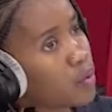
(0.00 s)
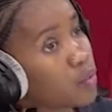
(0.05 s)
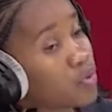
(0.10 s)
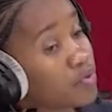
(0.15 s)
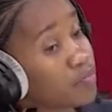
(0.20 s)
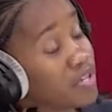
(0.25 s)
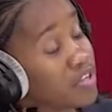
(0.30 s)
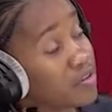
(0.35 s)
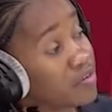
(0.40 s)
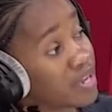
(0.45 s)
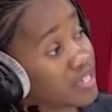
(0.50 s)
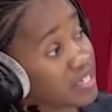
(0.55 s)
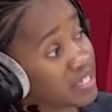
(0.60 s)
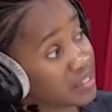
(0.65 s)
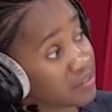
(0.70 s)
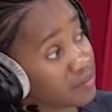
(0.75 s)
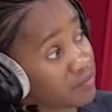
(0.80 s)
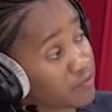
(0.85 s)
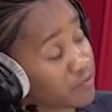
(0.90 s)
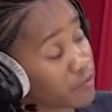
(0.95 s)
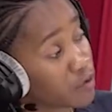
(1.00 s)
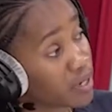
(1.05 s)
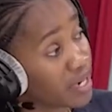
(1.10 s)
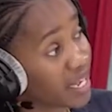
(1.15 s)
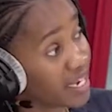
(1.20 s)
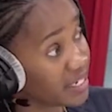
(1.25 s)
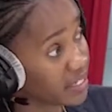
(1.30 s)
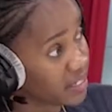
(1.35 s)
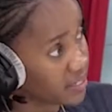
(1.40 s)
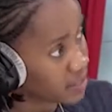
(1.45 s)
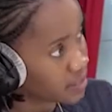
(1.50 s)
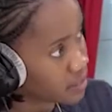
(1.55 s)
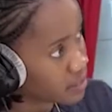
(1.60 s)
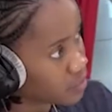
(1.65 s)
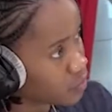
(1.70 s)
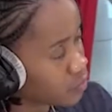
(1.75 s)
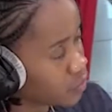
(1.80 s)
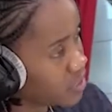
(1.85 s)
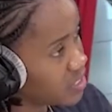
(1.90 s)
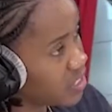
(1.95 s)
We've been running for 9 years.
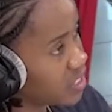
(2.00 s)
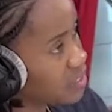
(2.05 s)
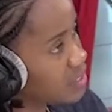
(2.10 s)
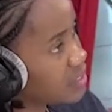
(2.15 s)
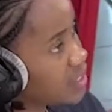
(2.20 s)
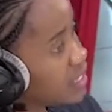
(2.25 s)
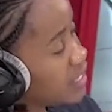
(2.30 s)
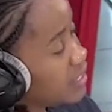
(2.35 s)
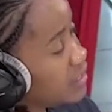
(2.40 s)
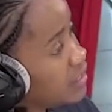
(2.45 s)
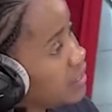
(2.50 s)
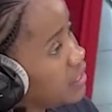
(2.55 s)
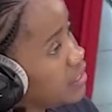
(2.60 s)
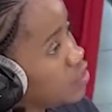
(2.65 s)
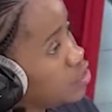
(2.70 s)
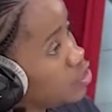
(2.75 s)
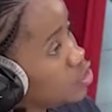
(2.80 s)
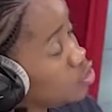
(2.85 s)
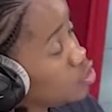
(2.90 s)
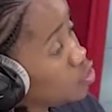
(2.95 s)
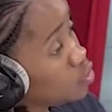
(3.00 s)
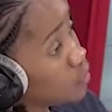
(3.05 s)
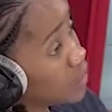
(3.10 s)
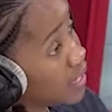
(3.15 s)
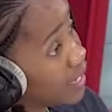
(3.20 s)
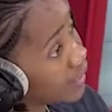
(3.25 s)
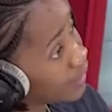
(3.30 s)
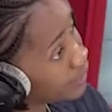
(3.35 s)
Mm-hmm. We turned 9 in July.